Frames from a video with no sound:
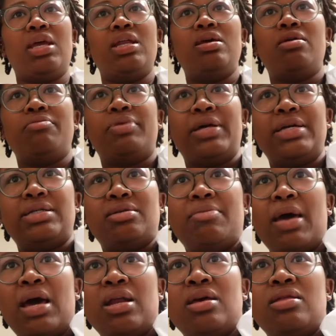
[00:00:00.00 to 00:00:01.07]
complaints
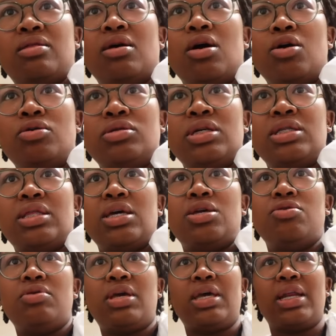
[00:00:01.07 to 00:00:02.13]
about it. The only thing
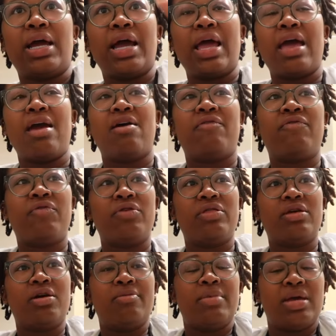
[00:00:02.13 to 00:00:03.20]
you cannot have for
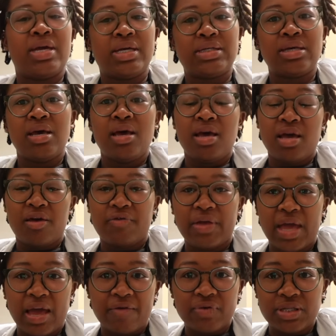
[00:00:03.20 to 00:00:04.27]
them is if they
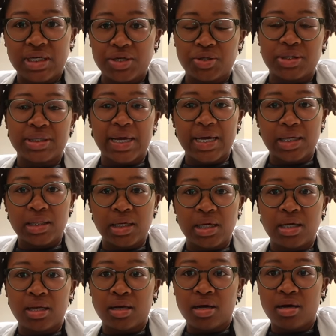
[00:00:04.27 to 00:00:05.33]
have a
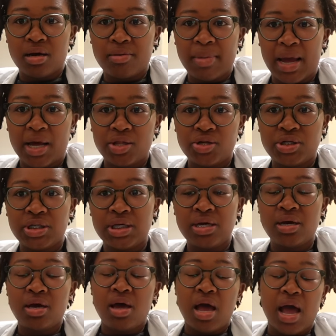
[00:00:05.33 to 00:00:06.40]
tetracycline allergy.
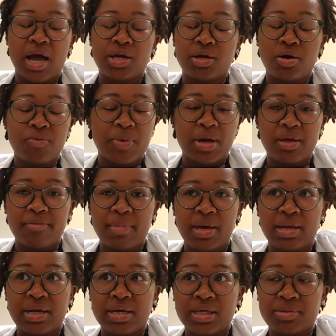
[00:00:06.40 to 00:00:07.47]
I don't
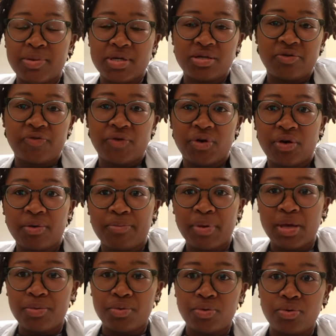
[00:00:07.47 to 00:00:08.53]
recommend it, especially for
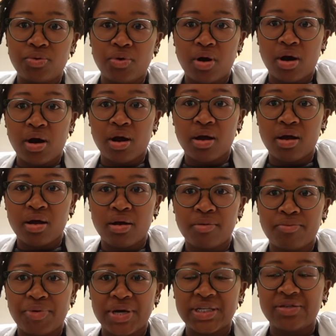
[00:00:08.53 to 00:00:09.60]
people who are
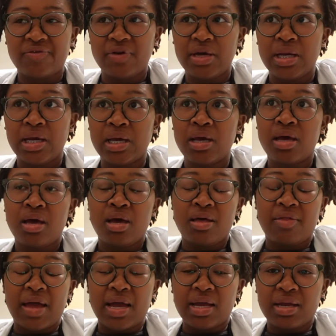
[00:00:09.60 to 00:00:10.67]
breastfeeding.
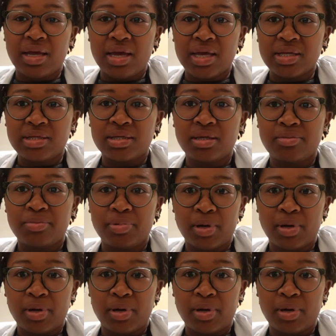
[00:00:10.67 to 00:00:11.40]
That can get into the